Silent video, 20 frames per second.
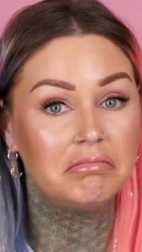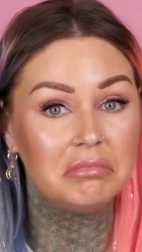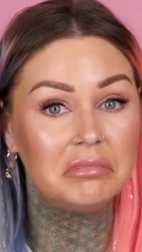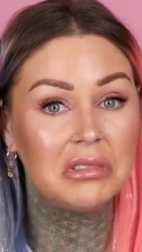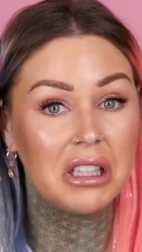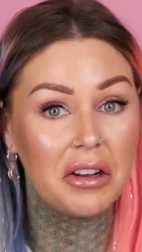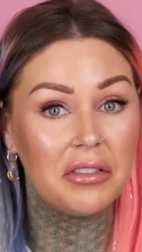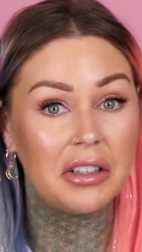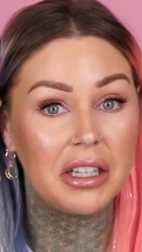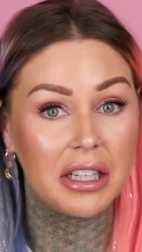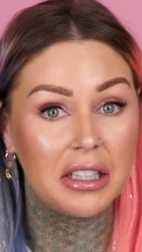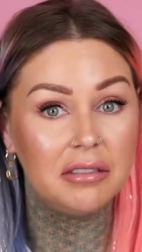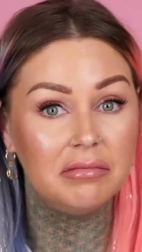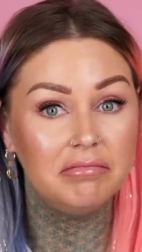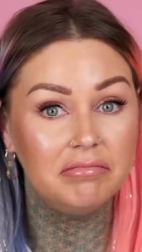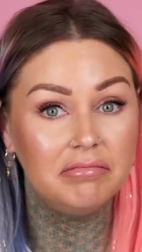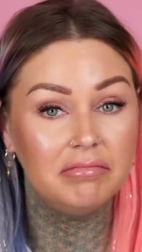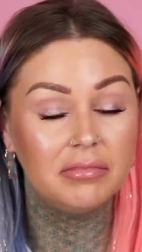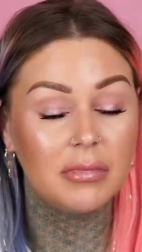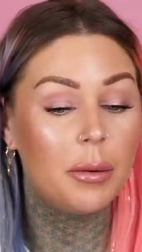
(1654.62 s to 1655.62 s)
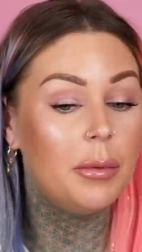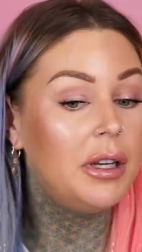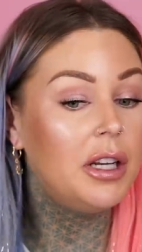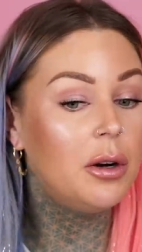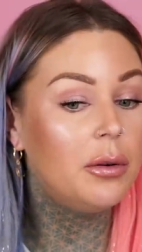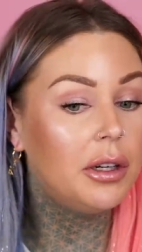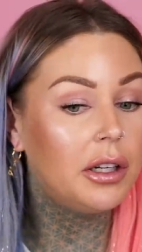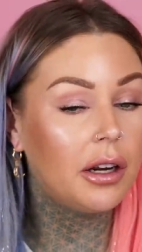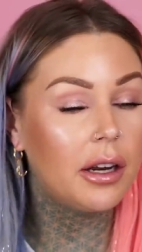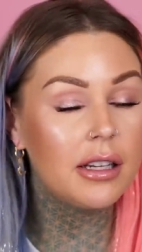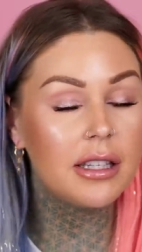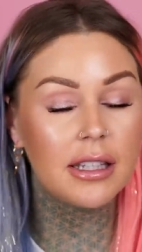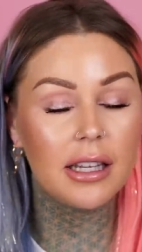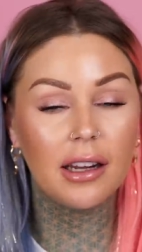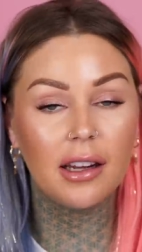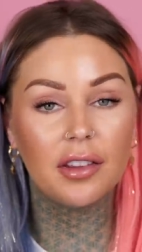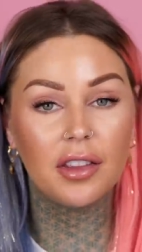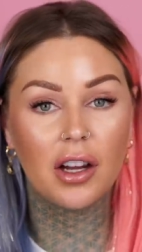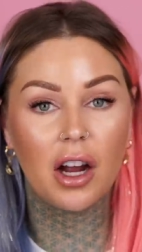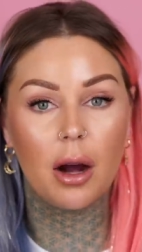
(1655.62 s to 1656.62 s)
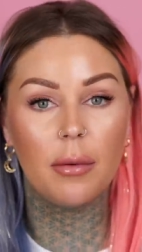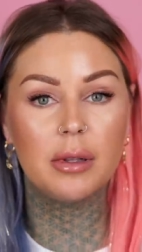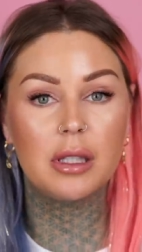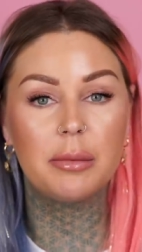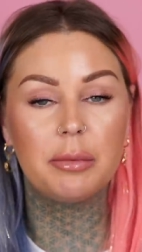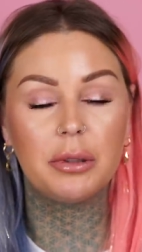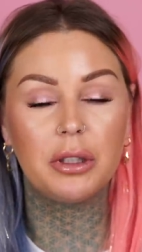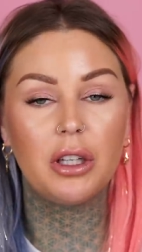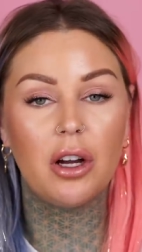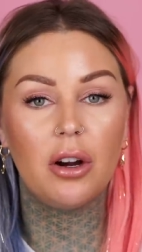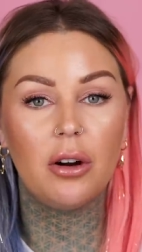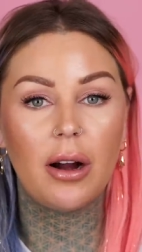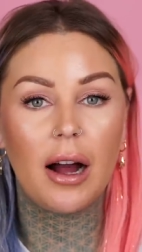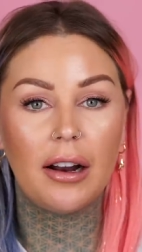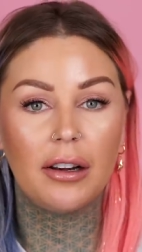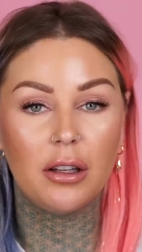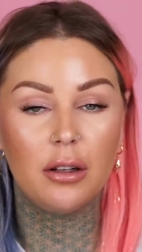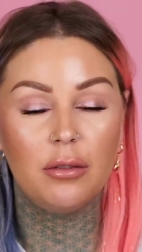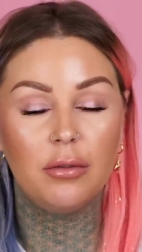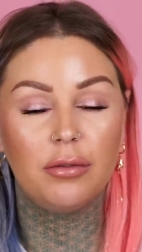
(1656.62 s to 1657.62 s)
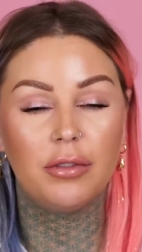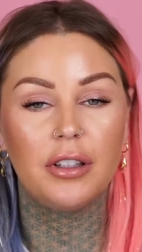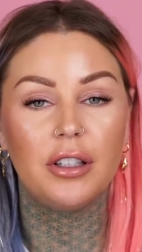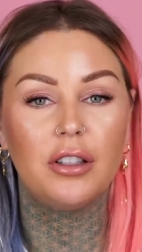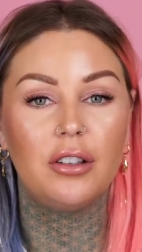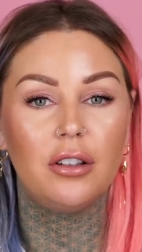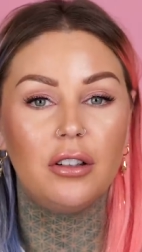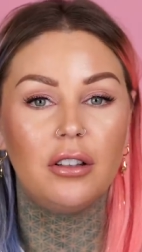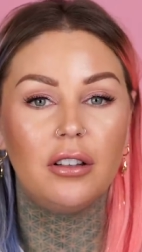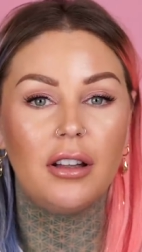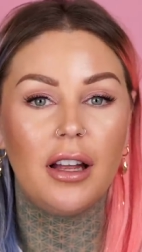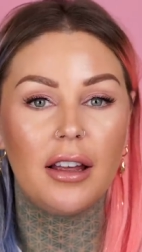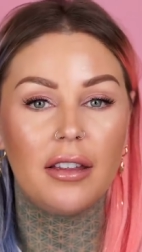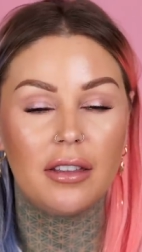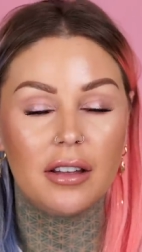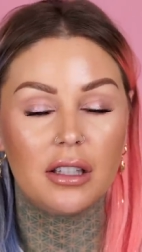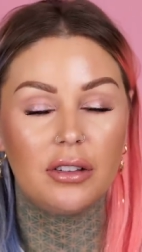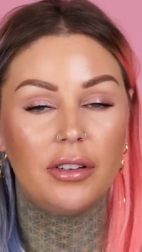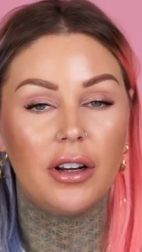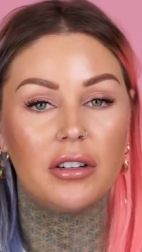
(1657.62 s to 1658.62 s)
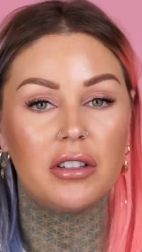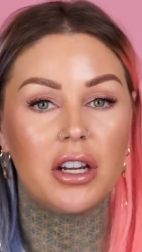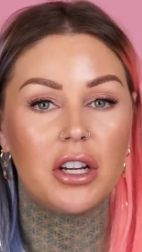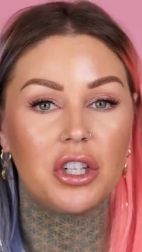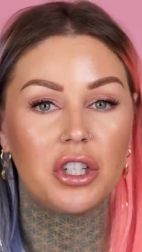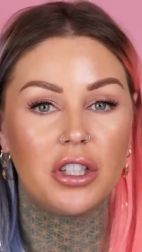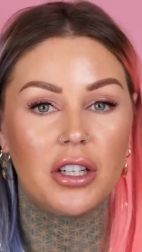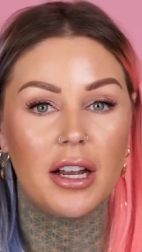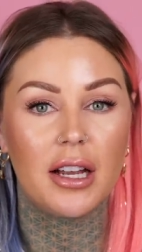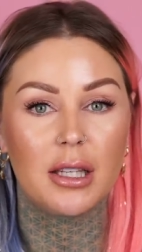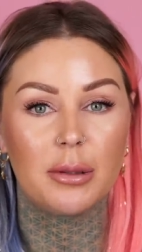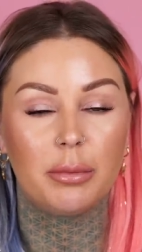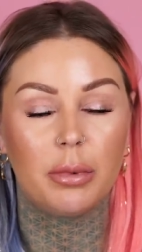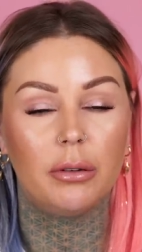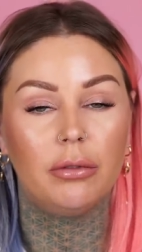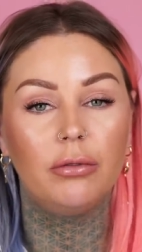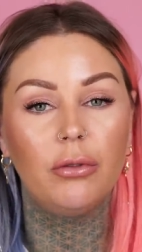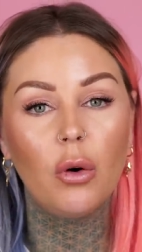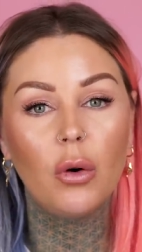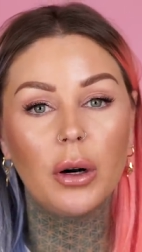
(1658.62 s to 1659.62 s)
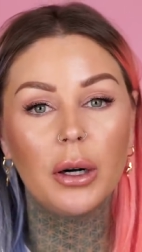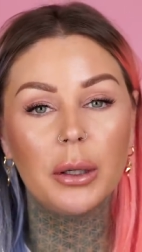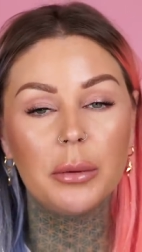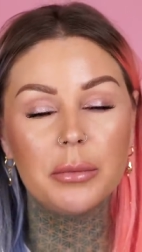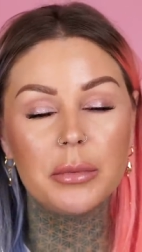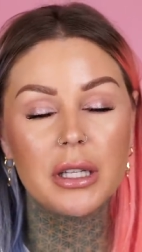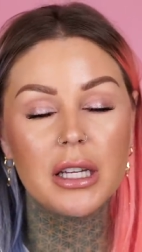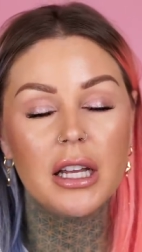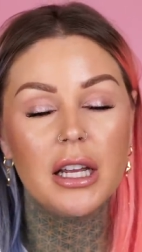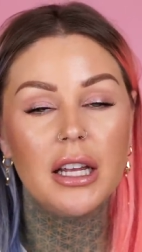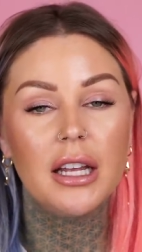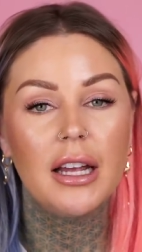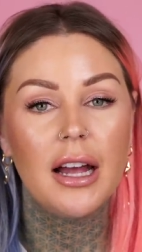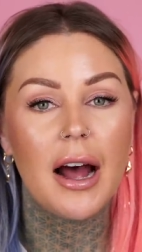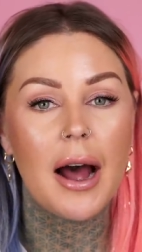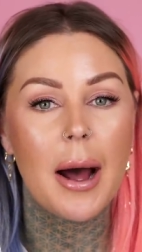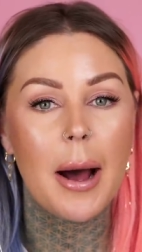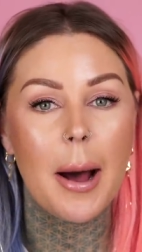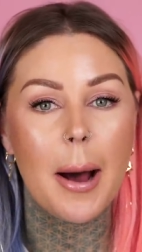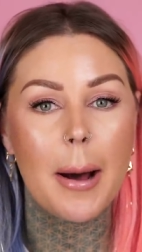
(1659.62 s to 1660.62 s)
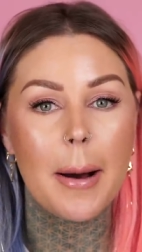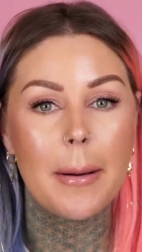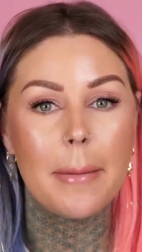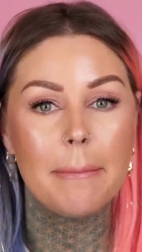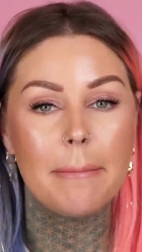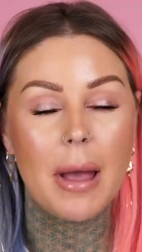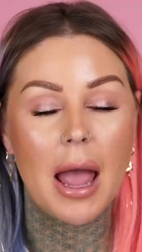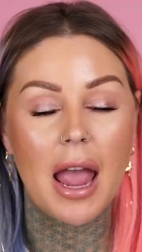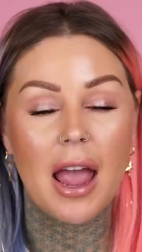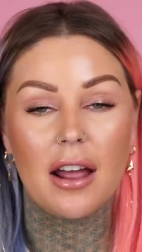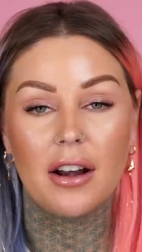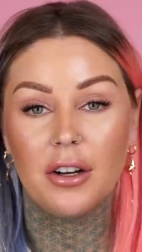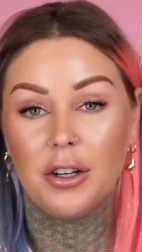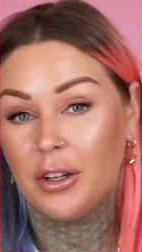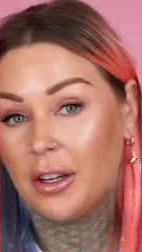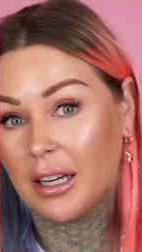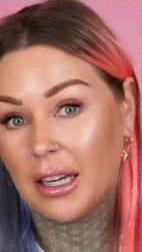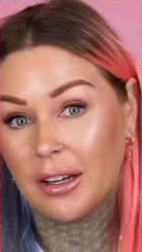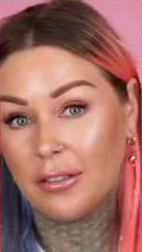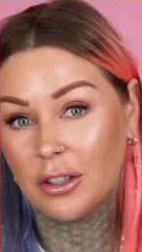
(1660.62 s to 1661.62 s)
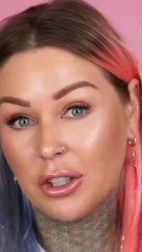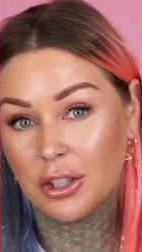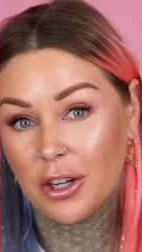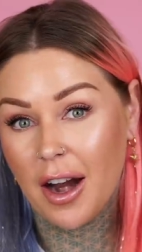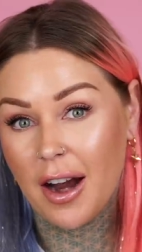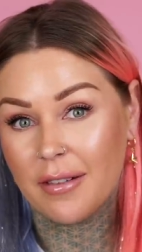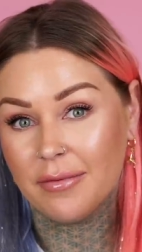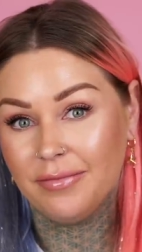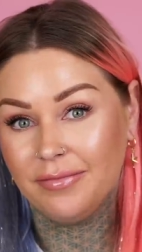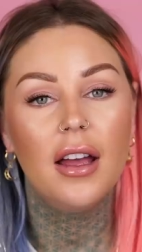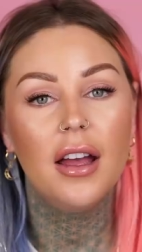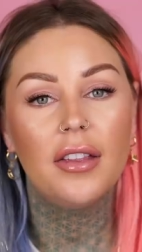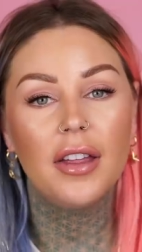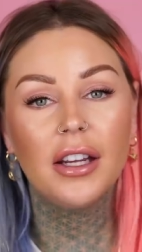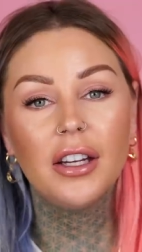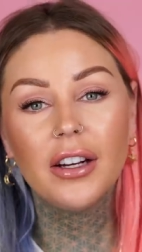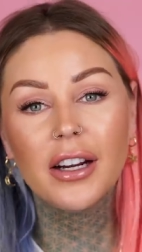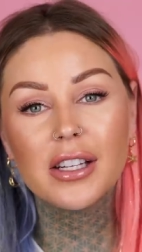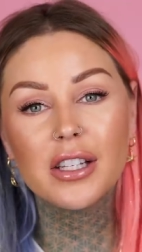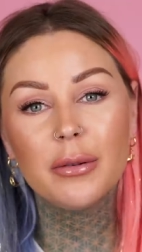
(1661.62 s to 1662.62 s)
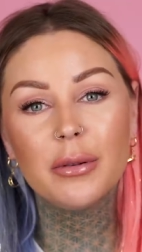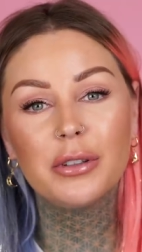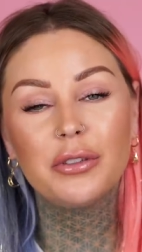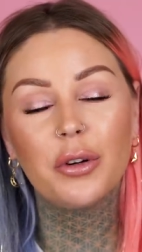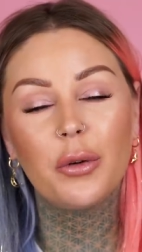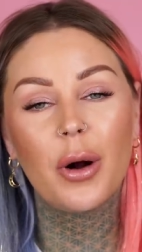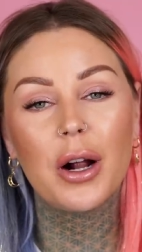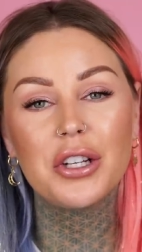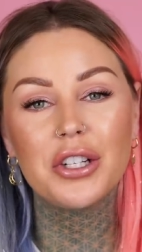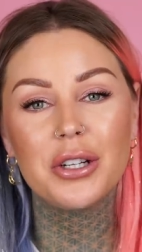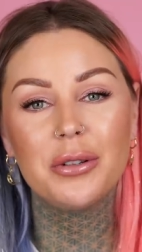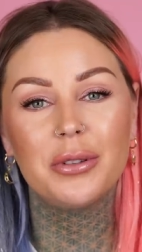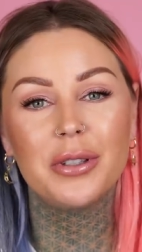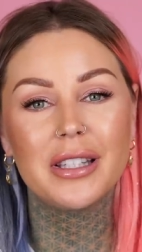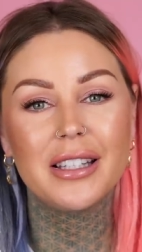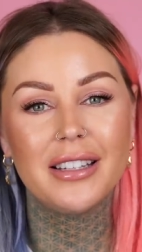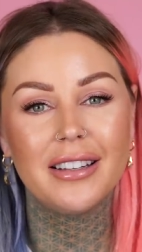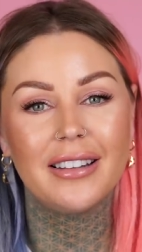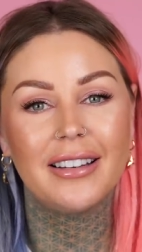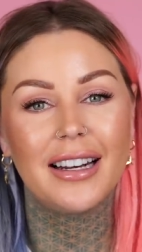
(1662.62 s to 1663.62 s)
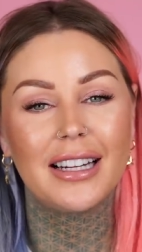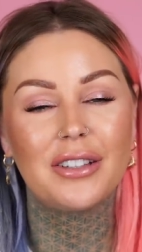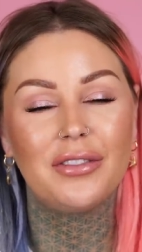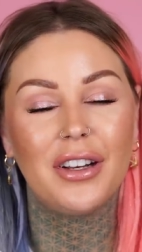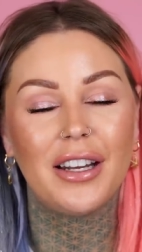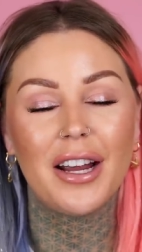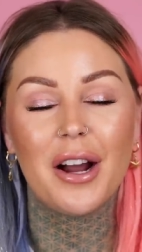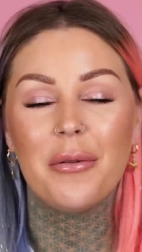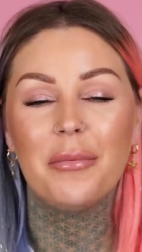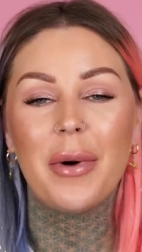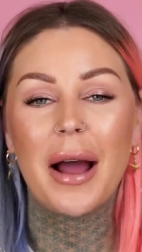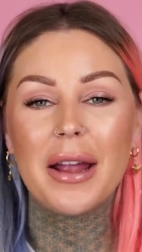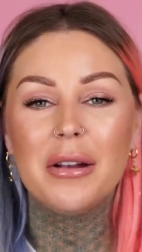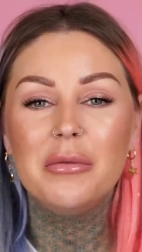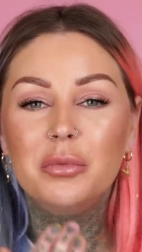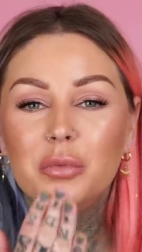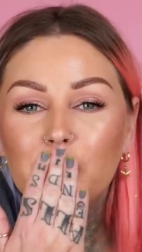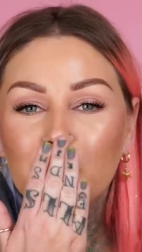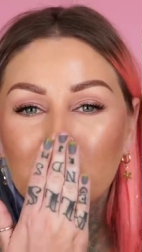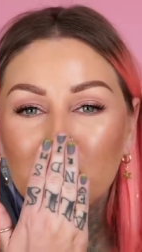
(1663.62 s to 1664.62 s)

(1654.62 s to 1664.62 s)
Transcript: loving it. Let me know what you guys think in the comments below. How do you feel like this foundation has performed? And are you gonna give it a try? Thank you guys so much for watching. We'll see you in the next video. Bye.